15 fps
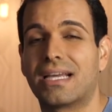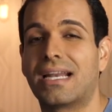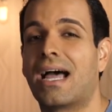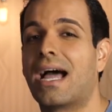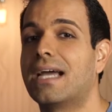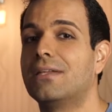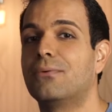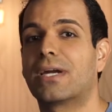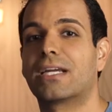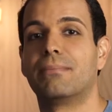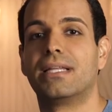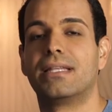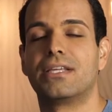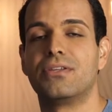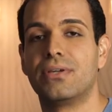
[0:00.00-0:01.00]
I'd highly
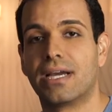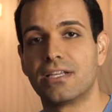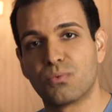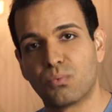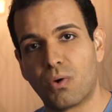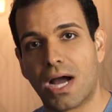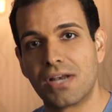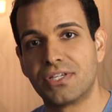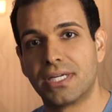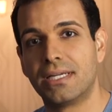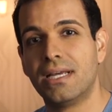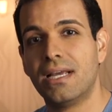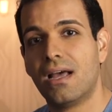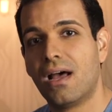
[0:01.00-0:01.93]
recommend that you guys watch it.